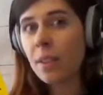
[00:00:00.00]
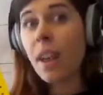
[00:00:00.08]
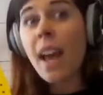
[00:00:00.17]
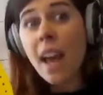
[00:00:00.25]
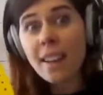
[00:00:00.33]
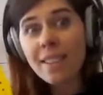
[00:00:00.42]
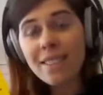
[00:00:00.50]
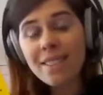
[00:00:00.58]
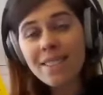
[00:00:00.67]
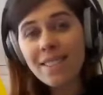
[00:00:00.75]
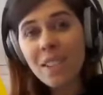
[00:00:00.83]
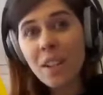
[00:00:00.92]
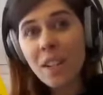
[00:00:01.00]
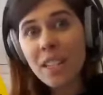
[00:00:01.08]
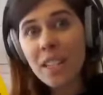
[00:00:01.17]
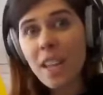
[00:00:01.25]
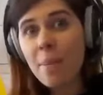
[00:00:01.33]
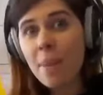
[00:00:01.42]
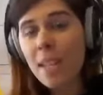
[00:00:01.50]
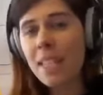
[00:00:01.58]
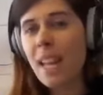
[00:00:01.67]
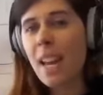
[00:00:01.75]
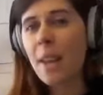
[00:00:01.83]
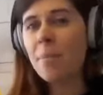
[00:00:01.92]
Ah, you didn't stop me
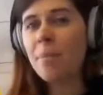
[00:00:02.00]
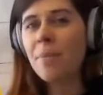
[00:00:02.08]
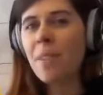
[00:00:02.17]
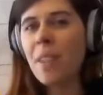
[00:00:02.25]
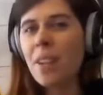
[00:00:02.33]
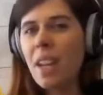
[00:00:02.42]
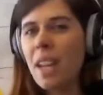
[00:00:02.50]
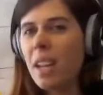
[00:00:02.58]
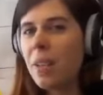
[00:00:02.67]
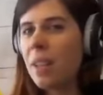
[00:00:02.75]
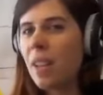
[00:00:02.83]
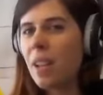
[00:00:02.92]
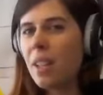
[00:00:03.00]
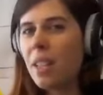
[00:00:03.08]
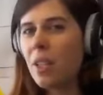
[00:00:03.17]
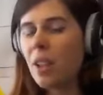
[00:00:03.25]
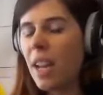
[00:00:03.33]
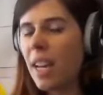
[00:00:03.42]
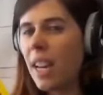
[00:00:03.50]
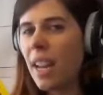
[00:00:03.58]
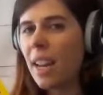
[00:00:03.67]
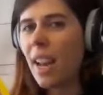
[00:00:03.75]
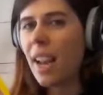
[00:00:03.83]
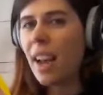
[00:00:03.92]
in time. Okay, here we go. Let's try it
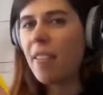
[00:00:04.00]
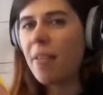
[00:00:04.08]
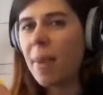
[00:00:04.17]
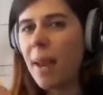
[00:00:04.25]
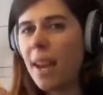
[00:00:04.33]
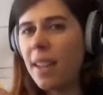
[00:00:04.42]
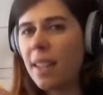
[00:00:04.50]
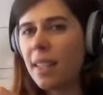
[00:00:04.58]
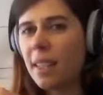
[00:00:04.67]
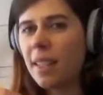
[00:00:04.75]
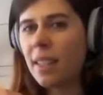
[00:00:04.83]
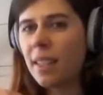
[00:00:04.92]
again. Half past.